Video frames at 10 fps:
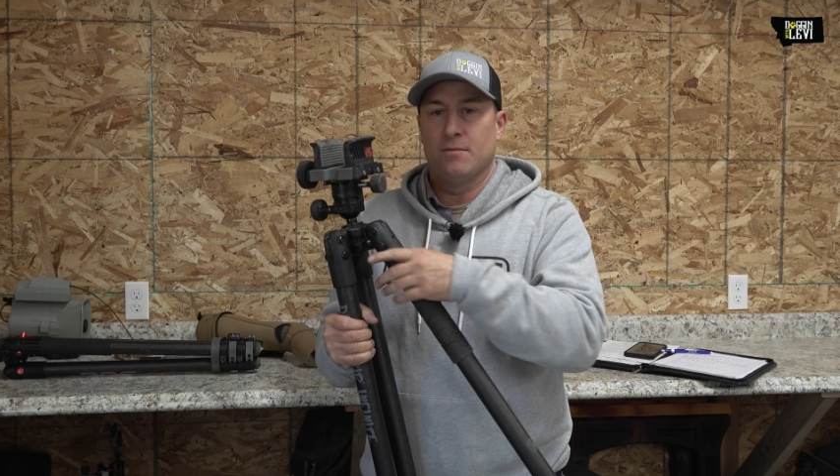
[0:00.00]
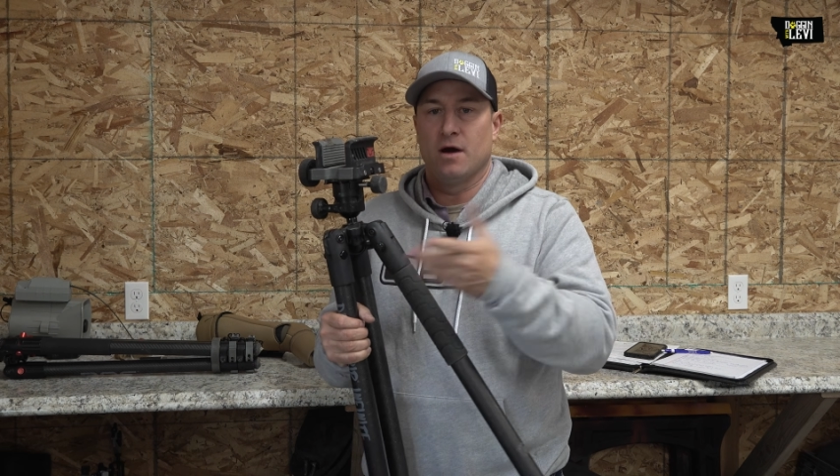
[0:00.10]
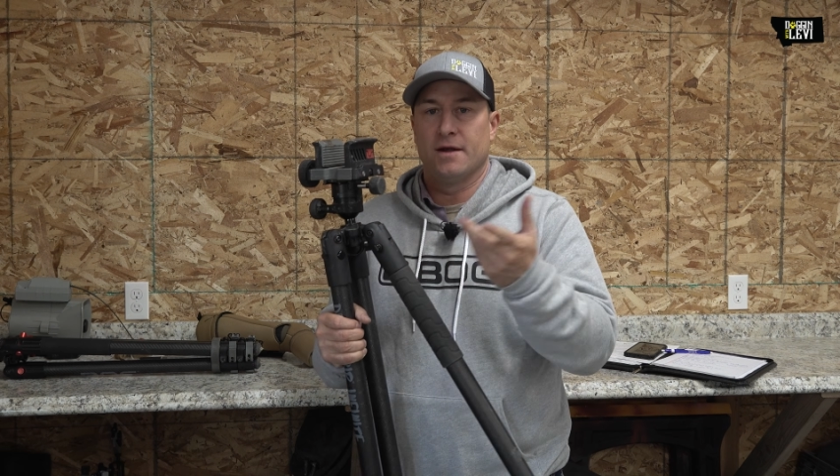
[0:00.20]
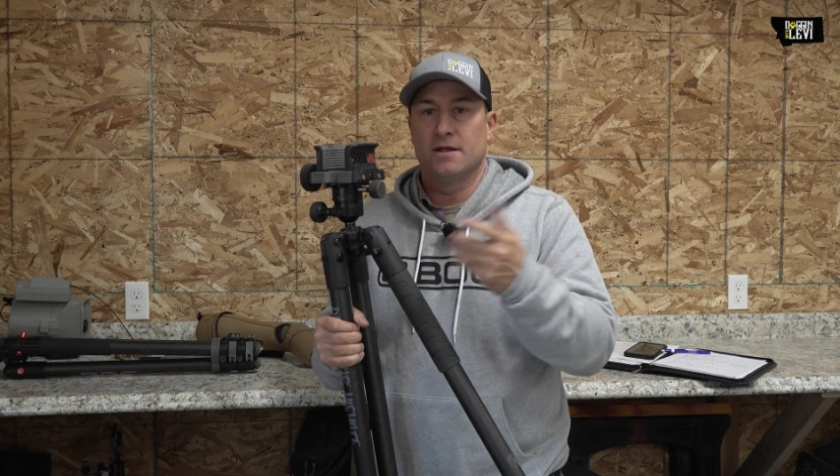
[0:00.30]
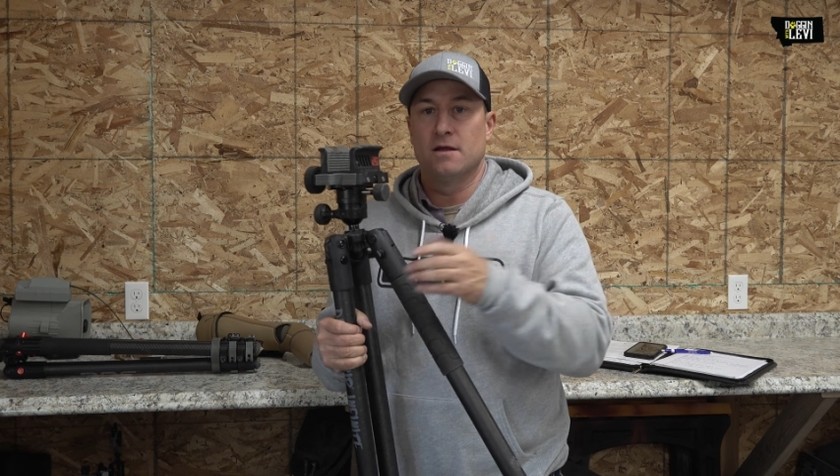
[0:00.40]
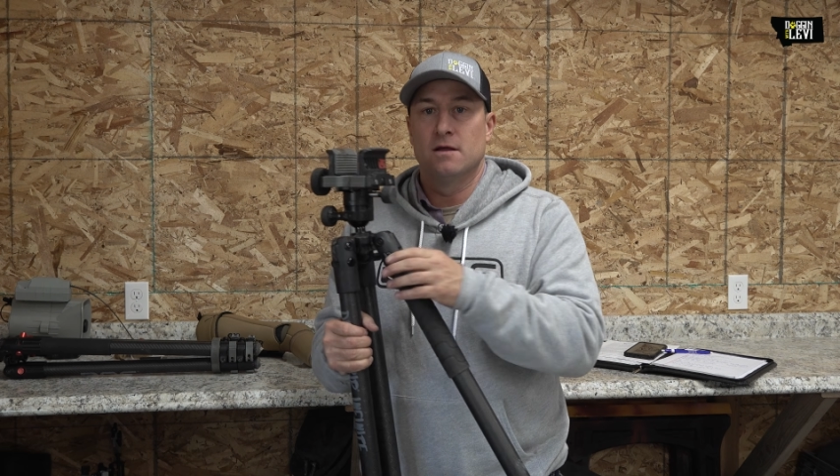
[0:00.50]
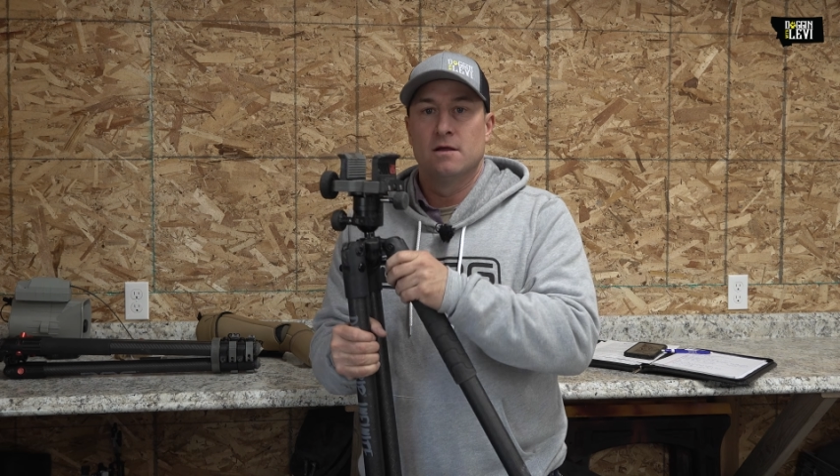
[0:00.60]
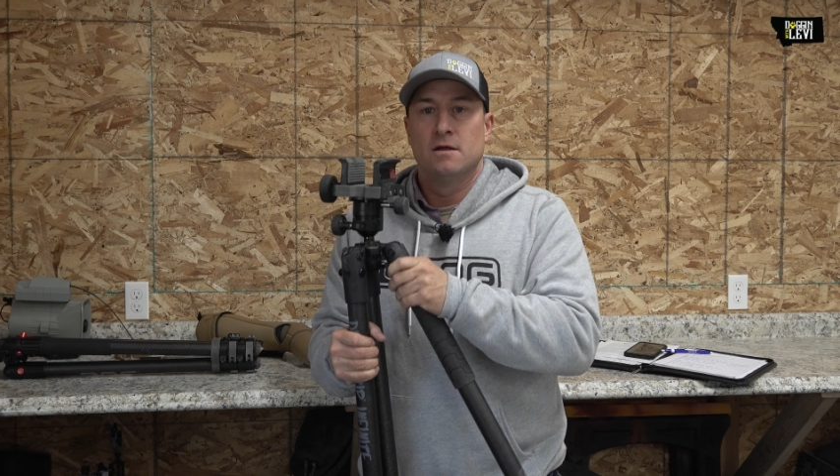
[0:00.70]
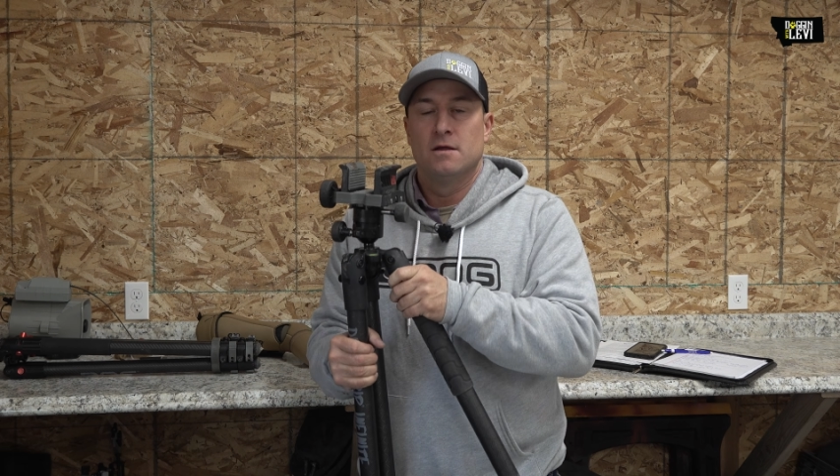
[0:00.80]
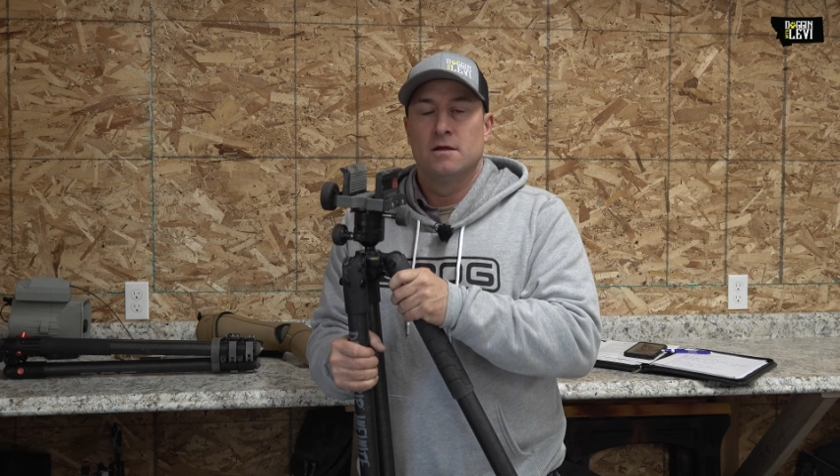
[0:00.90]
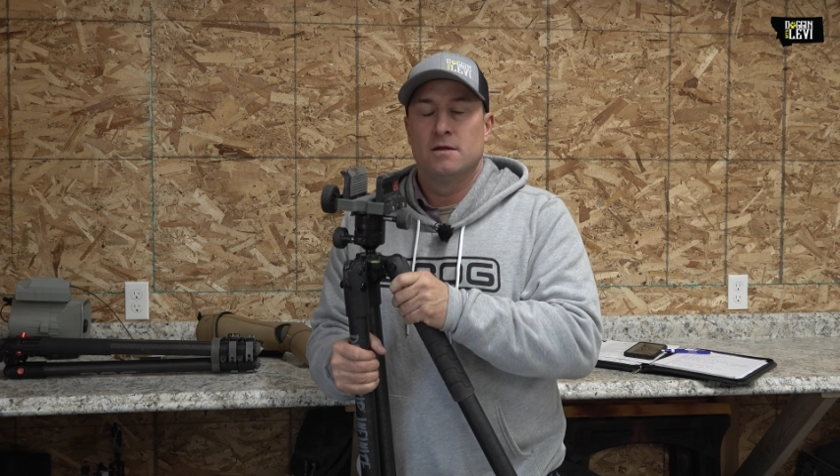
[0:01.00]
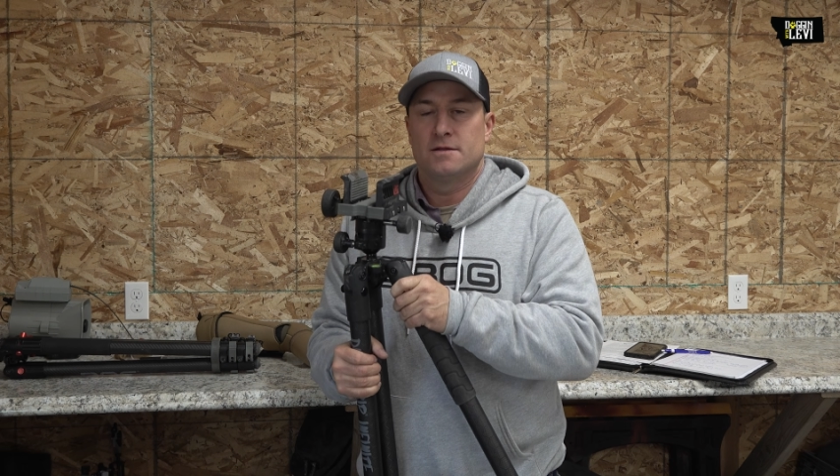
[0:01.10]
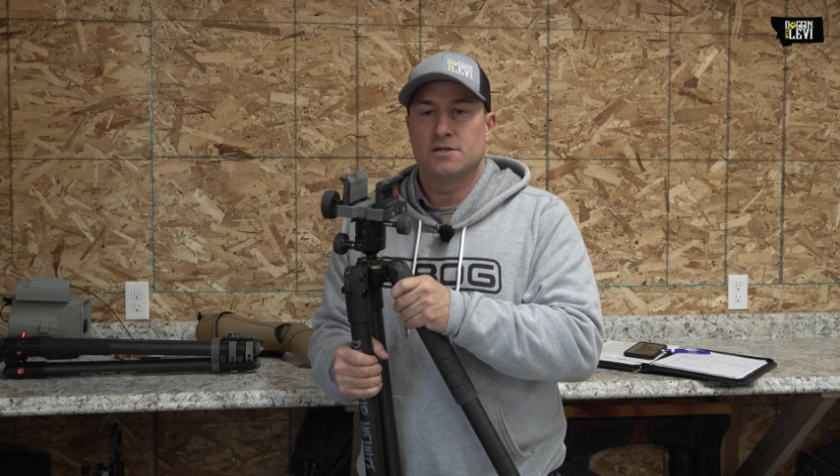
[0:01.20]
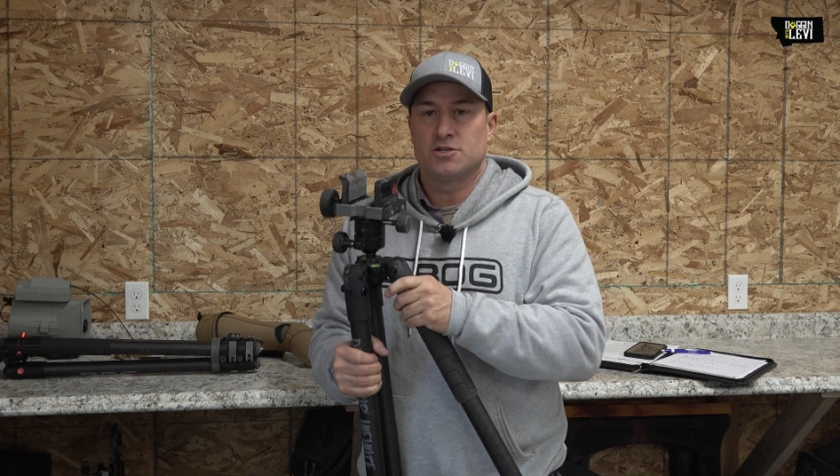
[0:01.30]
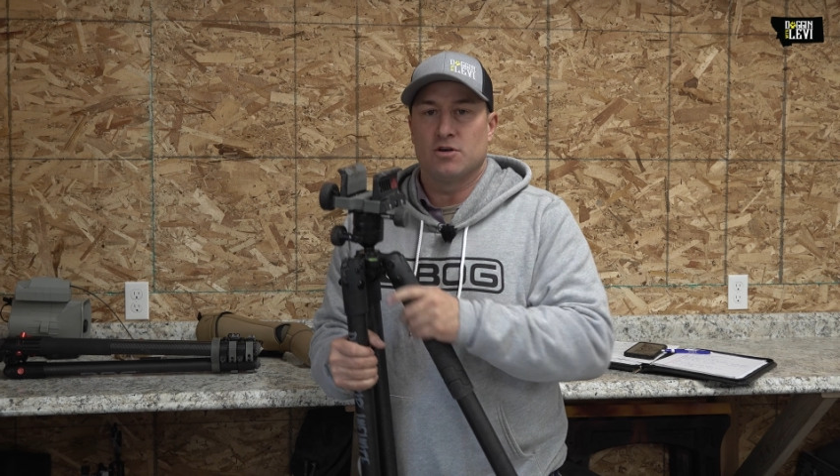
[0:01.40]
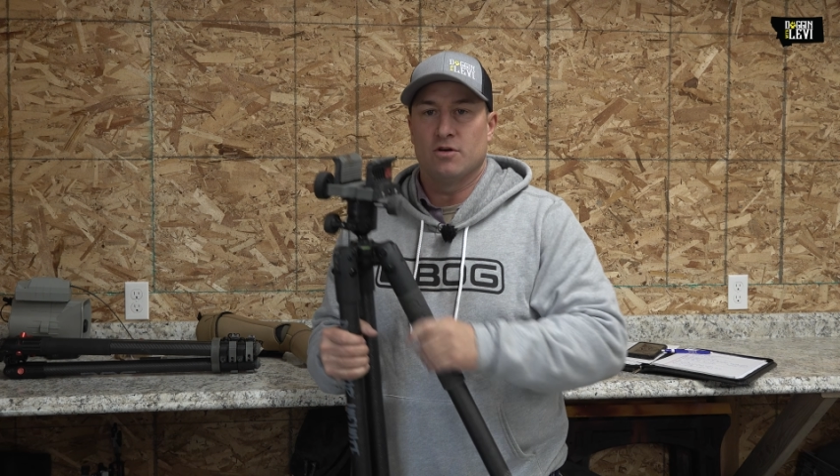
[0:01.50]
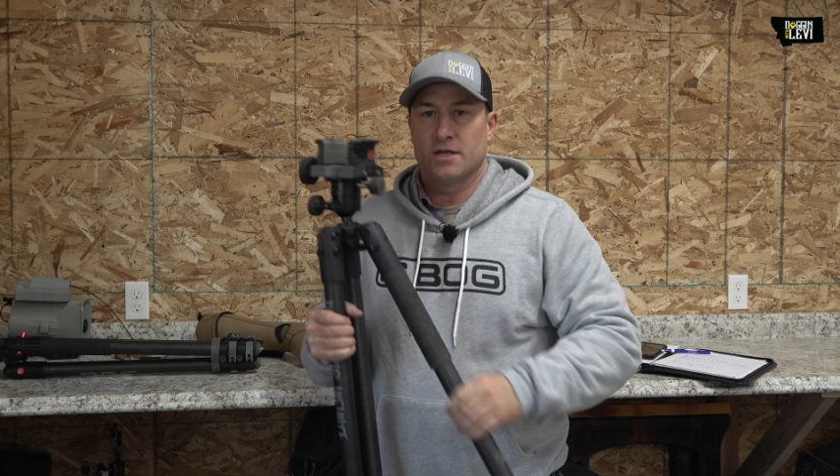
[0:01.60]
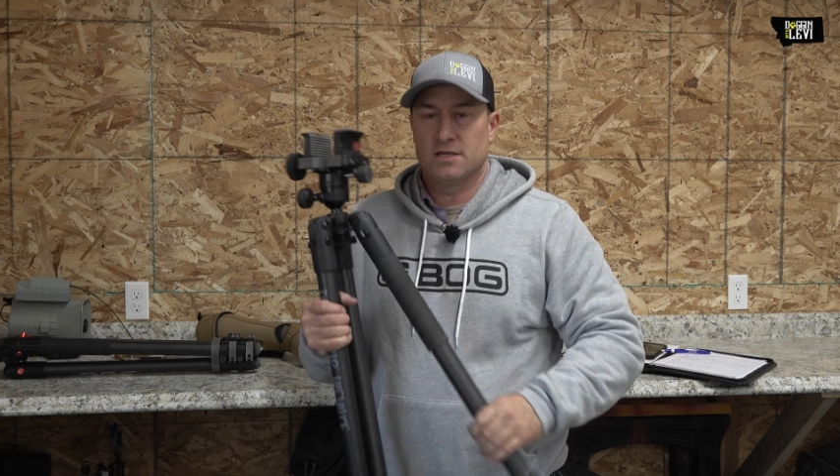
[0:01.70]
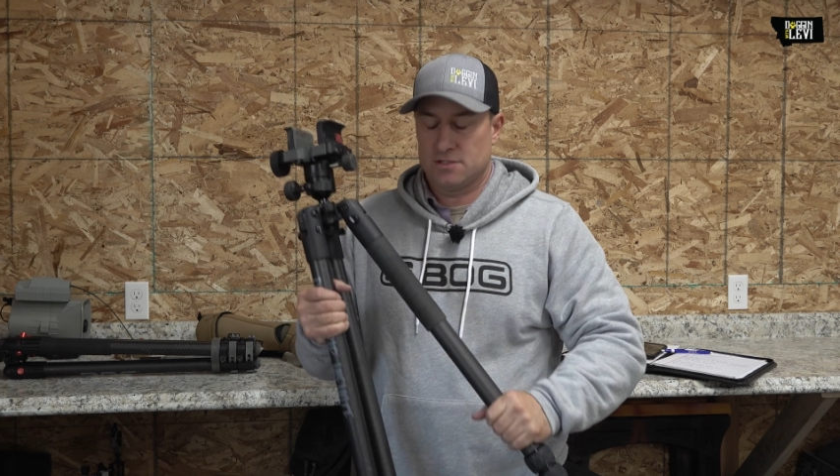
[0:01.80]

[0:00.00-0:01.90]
on to show you.